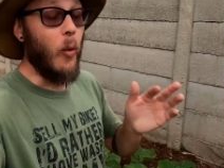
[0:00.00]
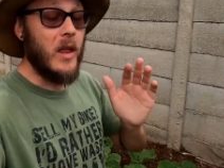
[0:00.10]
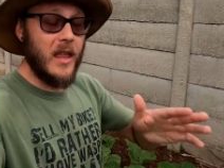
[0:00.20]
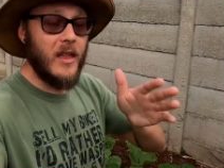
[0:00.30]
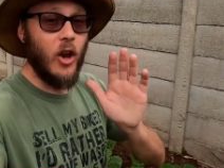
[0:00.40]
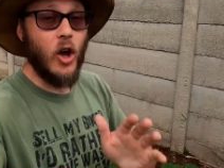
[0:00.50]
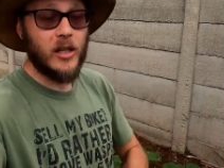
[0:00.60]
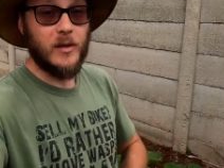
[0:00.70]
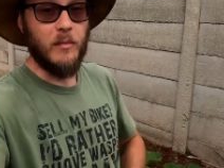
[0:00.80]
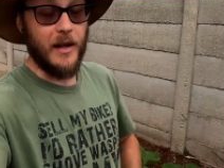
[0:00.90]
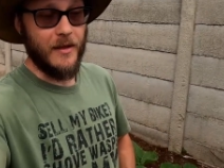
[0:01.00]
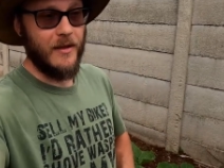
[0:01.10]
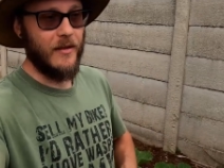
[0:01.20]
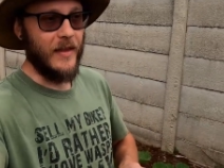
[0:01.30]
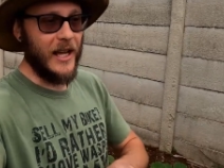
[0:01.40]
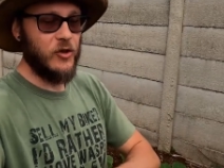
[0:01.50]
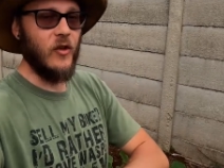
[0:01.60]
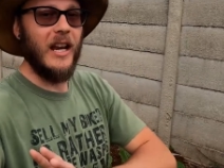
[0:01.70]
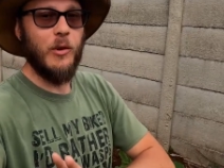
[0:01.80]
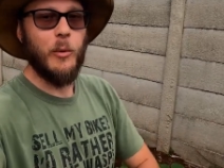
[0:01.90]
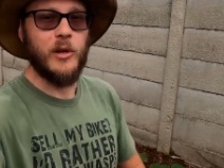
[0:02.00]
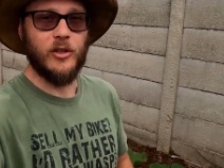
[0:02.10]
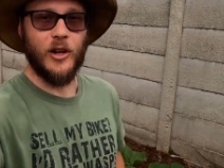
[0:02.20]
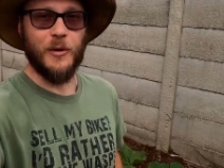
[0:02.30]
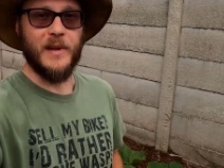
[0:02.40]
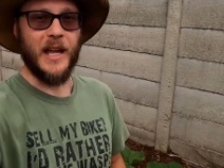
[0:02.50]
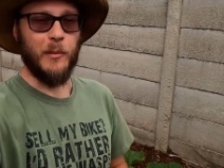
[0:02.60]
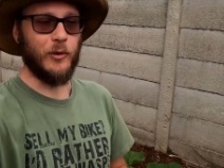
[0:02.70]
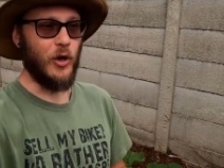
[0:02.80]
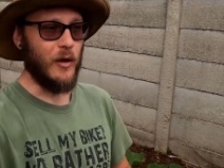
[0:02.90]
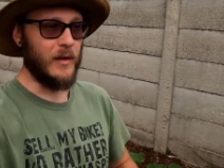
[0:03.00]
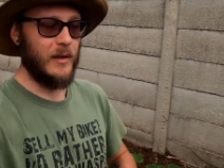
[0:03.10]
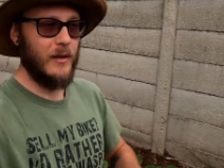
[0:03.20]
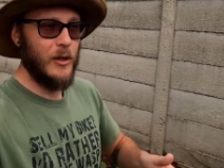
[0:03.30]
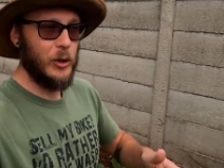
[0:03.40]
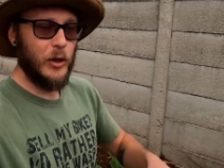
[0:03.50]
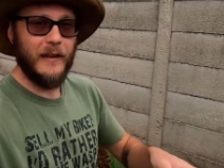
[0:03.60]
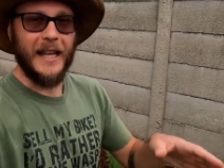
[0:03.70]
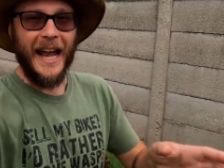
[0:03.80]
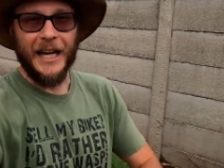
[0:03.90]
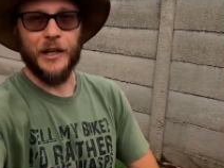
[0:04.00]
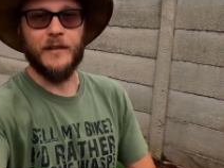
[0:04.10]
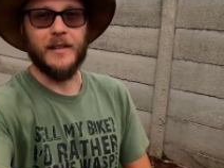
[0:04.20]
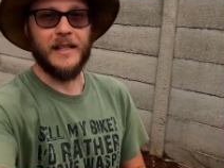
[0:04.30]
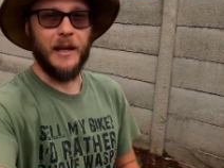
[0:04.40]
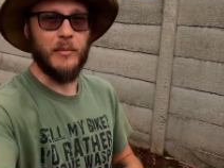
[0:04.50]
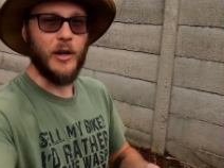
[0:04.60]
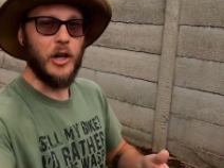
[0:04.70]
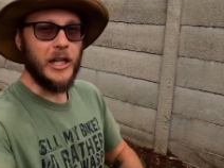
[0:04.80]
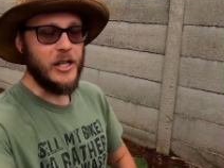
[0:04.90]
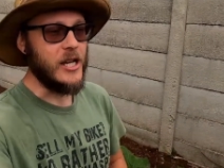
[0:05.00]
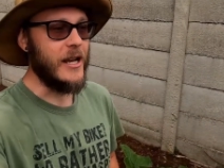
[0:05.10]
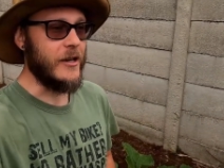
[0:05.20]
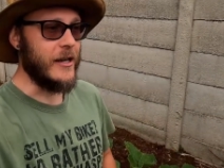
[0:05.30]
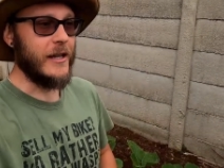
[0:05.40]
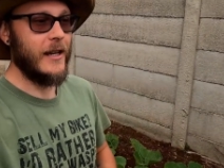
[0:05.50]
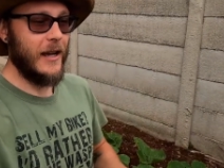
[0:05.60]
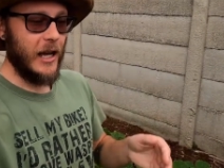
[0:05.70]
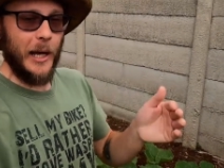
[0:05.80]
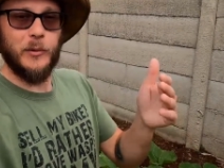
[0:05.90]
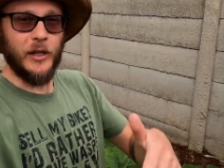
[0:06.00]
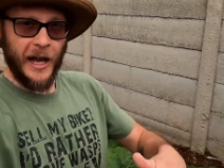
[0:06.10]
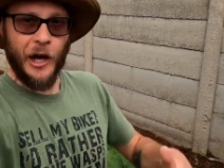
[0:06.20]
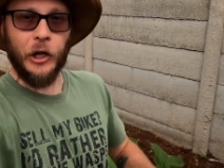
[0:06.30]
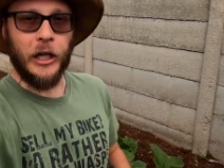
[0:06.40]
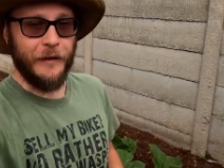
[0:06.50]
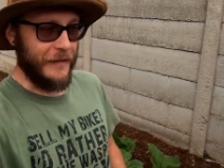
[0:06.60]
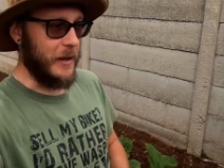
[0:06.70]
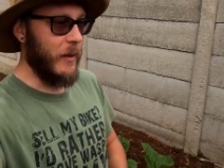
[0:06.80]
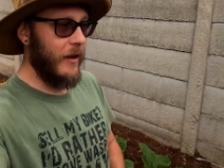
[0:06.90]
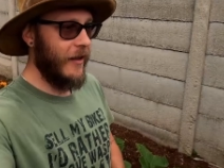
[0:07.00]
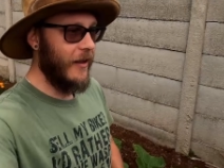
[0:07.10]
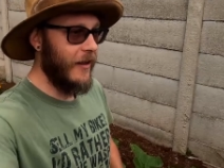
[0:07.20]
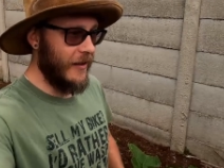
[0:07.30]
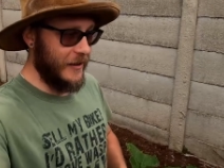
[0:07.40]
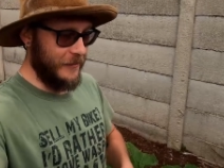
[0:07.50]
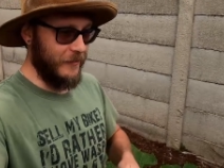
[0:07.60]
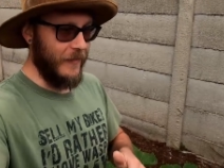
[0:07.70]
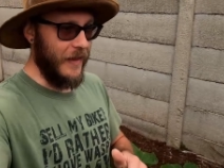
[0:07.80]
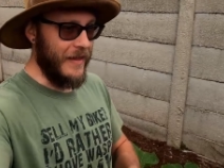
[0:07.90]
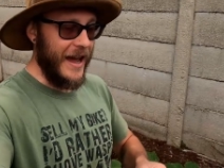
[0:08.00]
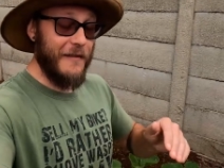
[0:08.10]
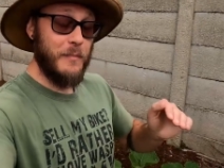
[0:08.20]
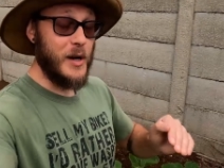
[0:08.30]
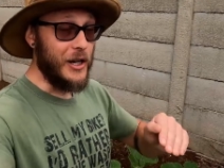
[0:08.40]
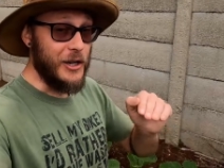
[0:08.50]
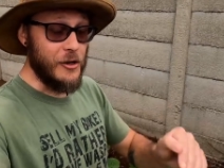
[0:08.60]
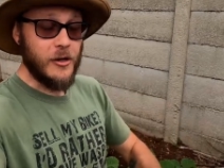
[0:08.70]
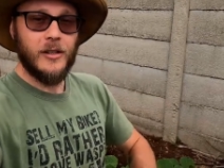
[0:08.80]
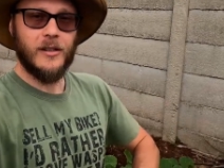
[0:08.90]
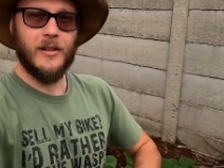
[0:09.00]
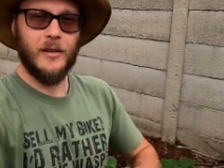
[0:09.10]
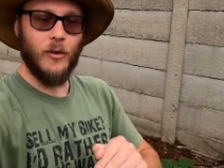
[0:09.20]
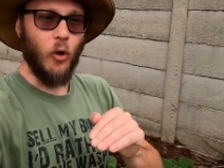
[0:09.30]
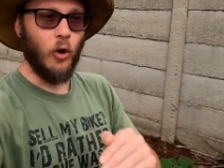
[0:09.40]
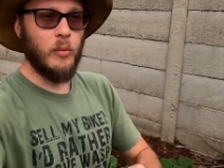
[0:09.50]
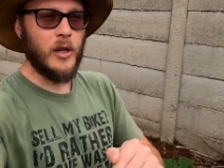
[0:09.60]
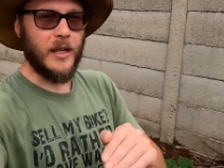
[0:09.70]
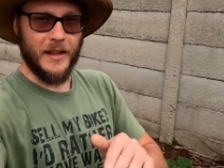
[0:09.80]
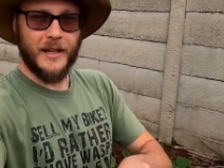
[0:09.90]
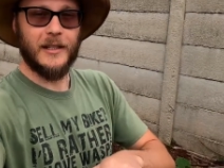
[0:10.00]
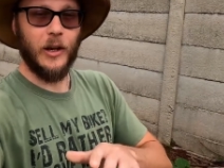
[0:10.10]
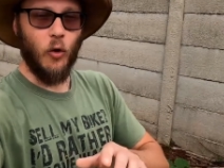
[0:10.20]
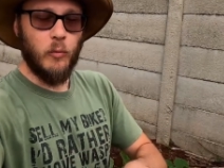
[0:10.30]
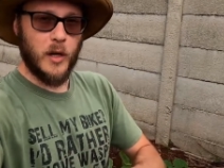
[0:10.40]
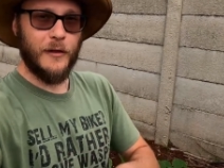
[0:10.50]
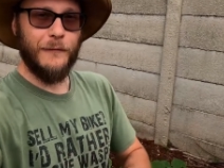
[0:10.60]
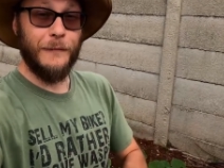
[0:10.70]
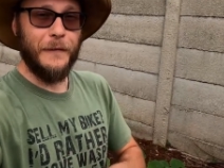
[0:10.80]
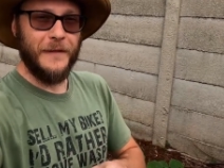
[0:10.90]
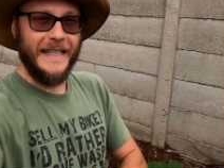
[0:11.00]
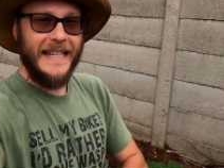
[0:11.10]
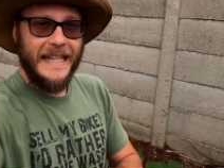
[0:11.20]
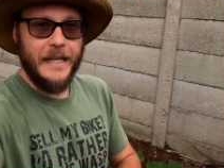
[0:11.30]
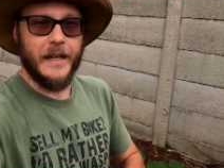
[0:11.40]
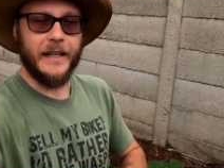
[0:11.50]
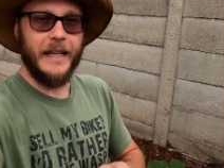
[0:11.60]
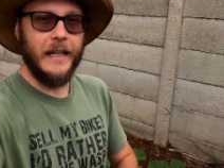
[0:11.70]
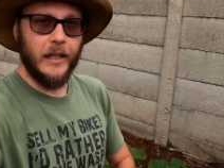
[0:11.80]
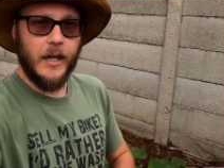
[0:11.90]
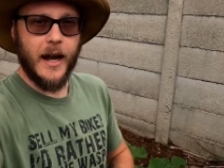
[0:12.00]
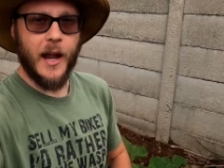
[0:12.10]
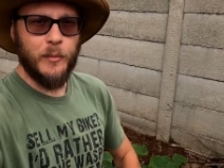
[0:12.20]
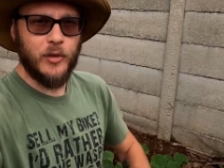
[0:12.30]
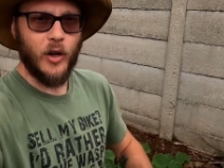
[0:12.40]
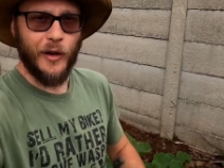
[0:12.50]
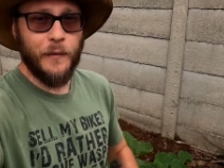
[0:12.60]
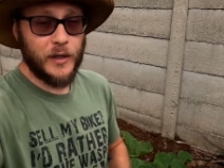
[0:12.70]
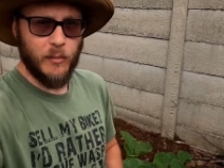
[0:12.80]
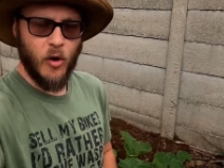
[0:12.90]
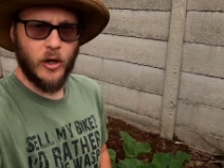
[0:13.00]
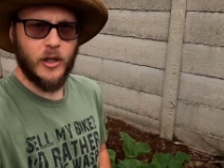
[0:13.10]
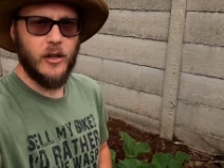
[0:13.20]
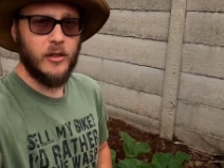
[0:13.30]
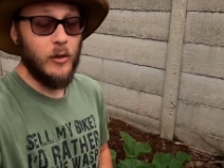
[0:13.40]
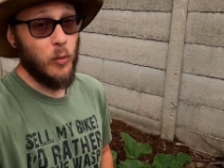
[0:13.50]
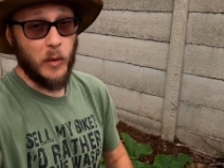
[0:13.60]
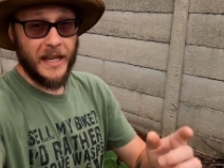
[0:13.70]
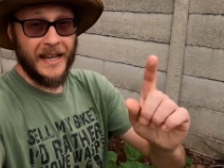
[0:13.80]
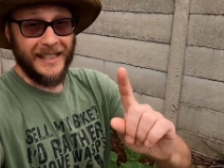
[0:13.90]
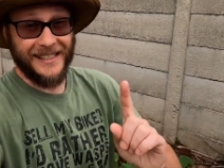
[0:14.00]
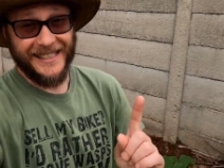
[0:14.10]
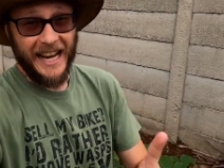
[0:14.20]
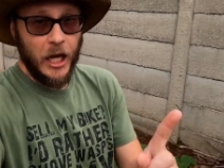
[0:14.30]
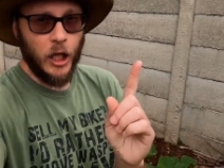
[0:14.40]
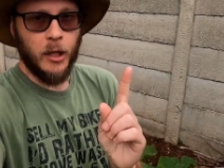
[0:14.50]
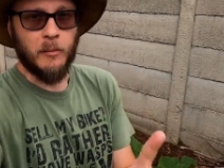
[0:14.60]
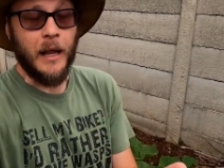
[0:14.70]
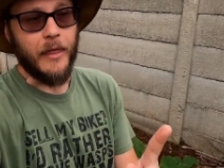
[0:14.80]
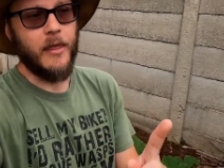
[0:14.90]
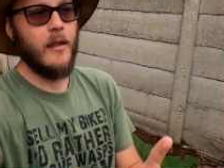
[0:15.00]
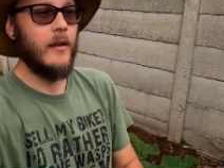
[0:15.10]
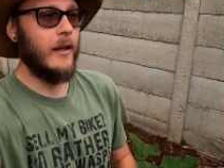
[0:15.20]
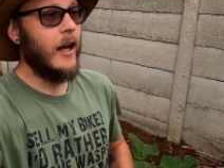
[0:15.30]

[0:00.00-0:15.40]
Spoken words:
Within the last month, that's really when we started being able to harvest. Sort of at the end of December, early January, up to now, early Feb. They've produced almost 15 kilograms of tomatoes within a single month.